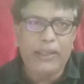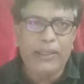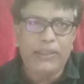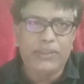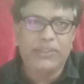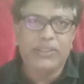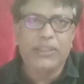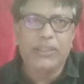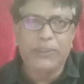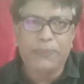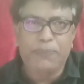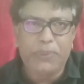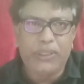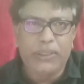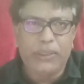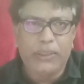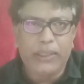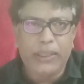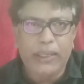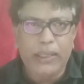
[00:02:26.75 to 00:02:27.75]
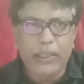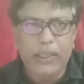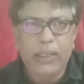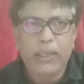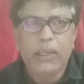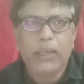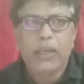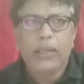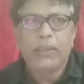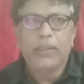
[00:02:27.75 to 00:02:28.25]
it's repeating
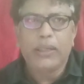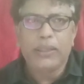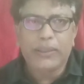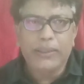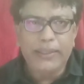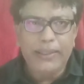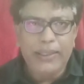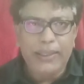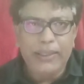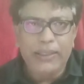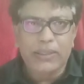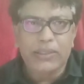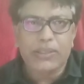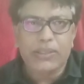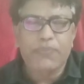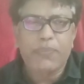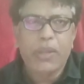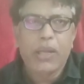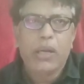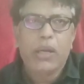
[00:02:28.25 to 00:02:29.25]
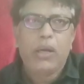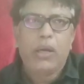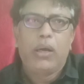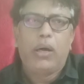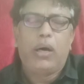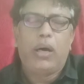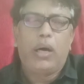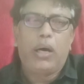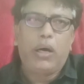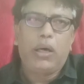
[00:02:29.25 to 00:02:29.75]
the things
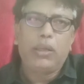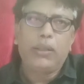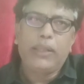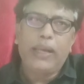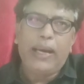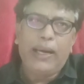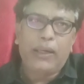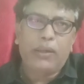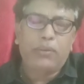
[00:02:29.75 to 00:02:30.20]
that